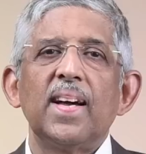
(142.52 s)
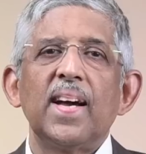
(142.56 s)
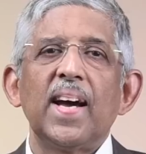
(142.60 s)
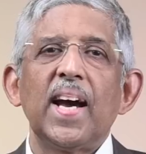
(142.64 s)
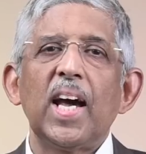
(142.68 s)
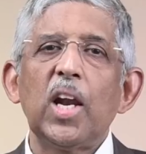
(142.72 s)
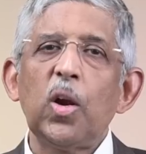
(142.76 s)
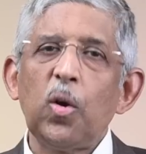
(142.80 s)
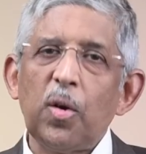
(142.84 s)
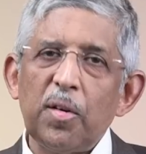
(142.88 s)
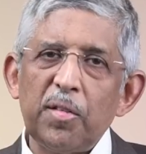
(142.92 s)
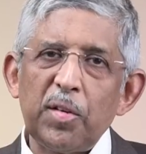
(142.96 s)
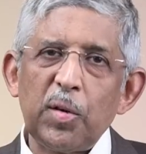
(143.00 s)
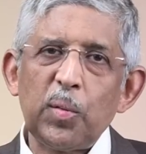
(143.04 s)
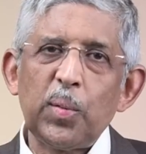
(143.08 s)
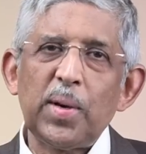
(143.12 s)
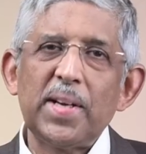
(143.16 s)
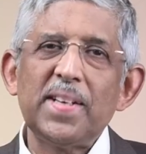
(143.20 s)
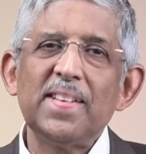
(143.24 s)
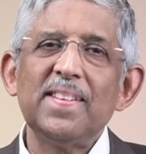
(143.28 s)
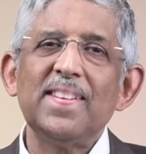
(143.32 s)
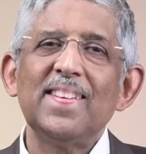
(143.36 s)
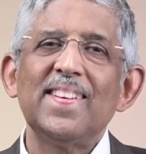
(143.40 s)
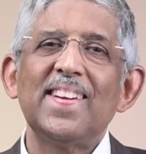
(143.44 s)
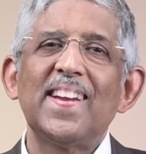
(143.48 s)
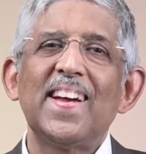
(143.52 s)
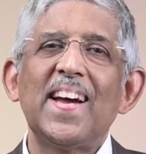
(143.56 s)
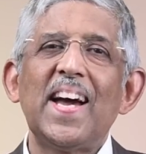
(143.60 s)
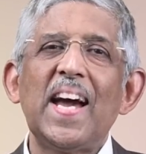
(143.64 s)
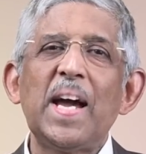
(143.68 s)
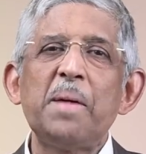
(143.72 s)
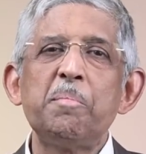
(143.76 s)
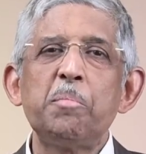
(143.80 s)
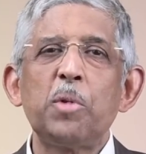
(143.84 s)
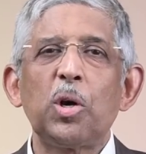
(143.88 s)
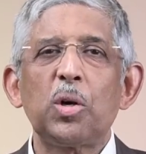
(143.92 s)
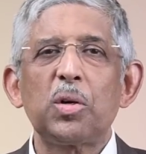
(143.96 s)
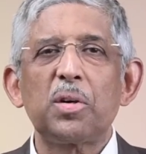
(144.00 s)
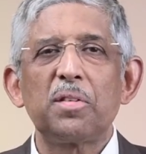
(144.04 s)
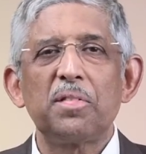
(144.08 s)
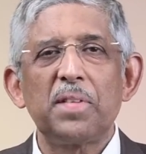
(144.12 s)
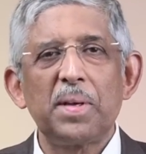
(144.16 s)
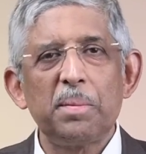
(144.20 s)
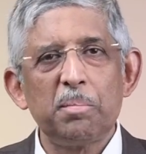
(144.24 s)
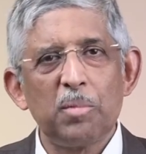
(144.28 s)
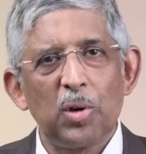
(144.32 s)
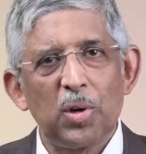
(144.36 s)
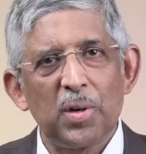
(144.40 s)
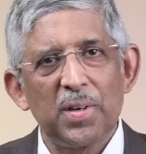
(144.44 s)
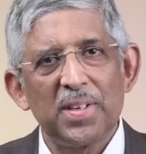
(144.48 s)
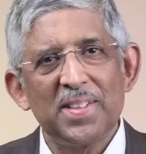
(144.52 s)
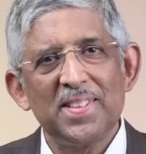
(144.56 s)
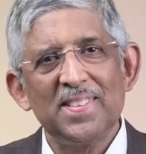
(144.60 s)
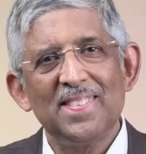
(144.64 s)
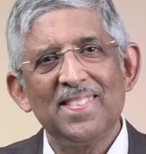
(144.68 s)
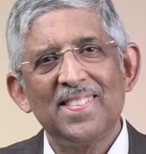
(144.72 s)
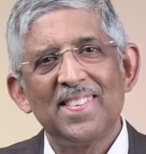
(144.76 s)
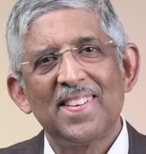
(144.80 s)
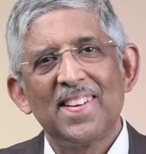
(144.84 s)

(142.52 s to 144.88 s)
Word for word: Hello everyone, I am Doctor V. Mohan.